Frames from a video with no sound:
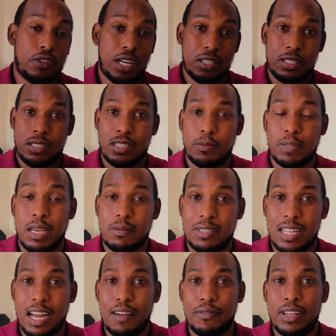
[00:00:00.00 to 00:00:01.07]
Of course,
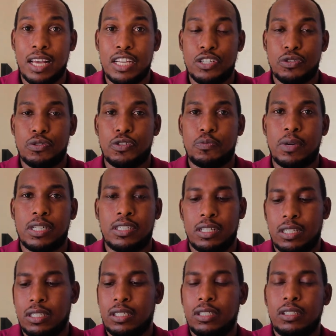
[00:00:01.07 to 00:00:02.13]
sometimes they have their issues, but